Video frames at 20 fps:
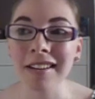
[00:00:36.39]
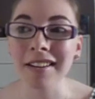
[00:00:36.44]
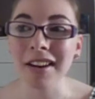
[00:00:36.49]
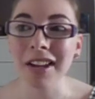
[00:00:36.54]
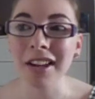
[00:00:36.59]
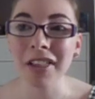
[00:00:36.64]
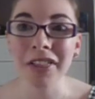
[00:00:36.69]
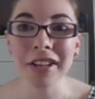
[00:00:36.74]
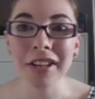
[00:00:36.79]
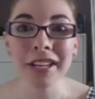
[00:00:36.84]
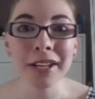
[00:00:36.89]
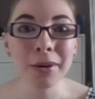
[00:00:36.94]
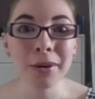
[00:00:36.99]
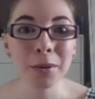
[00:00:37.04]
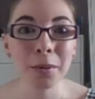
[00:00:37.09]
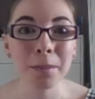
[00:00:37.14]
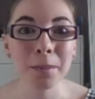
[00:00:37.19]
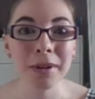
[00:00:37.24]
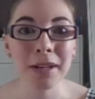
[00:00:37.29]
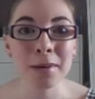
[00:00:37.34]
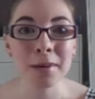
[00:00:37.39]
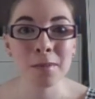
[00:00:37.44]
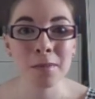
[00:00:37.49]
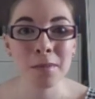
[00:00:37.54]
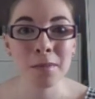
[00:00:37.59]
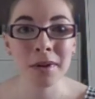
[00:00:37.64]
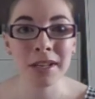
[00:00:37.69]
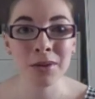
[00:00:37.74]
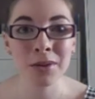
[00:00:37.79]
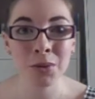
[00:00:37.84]
I think it will be
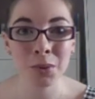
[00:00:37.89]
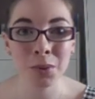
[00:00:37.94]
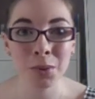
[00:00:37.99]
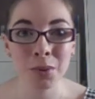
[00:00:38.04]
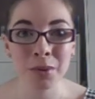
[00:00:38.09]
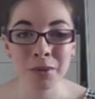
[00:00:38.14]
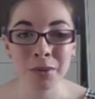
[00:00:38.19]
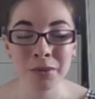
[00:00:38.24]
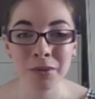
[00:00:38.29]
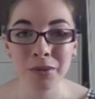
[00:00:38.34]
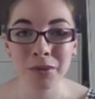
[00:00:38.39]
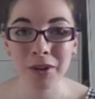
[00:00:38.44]
my sort of